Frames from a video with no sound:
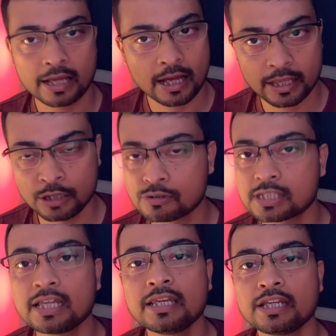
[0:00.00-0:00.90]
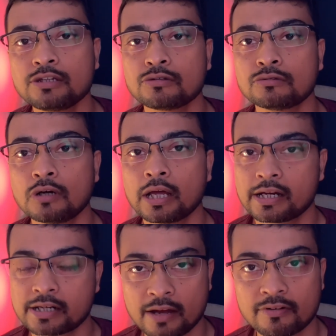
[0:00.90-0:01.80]
you still need to
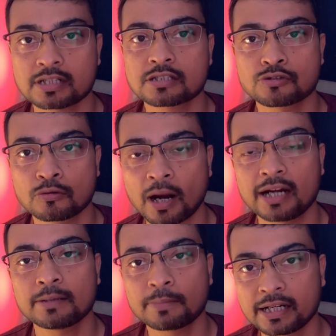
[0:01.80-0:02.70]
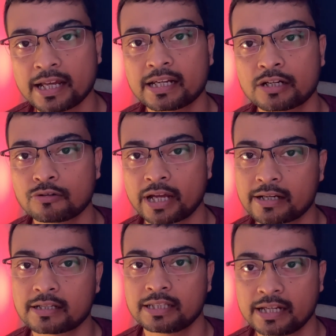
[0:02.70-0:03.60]
traverse through multiple data to
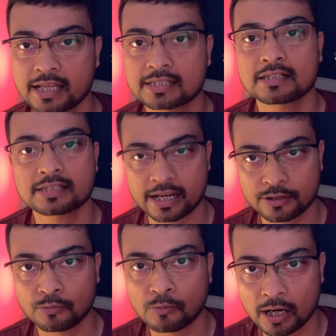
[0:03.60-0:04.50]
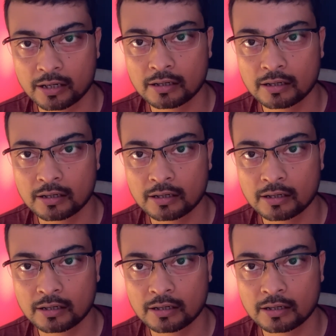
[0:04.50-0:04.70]
get the results that you want.